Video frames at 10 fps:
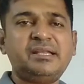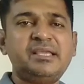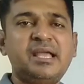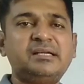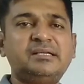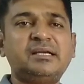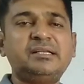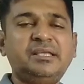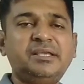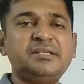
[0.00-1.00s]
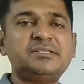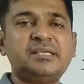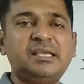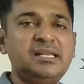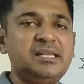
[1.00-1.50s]
he had done his
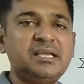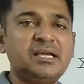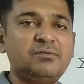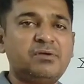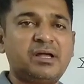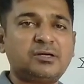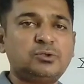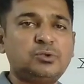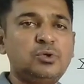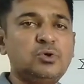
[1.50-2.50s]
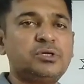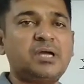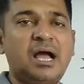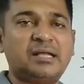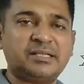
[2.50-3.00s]
illegal work to loot
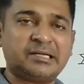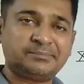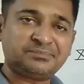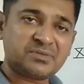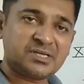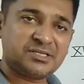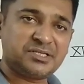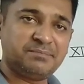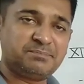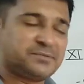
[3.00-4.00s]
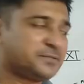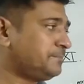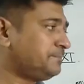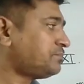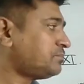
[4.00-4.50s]
other ships.
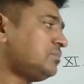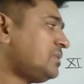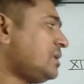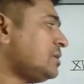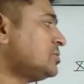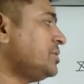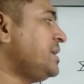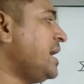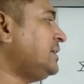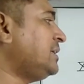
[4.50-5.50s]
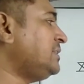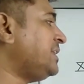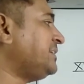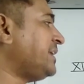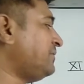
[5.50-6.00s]
So he had done
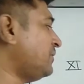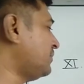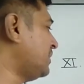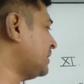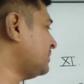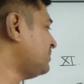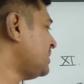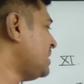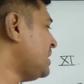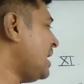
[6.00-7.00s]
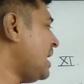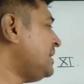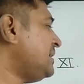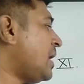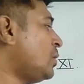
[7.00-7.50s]
that type of work.
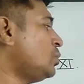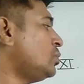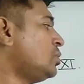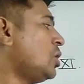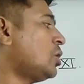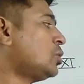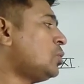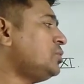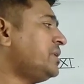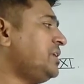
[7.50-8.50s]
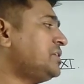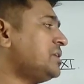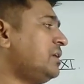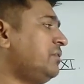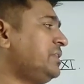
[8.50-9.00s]
And now, grown rich
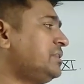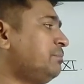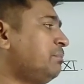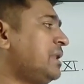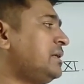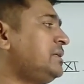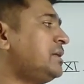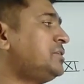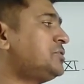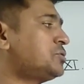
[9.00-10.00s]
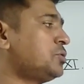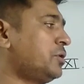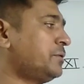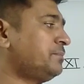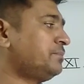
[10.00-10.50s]
with plundered store.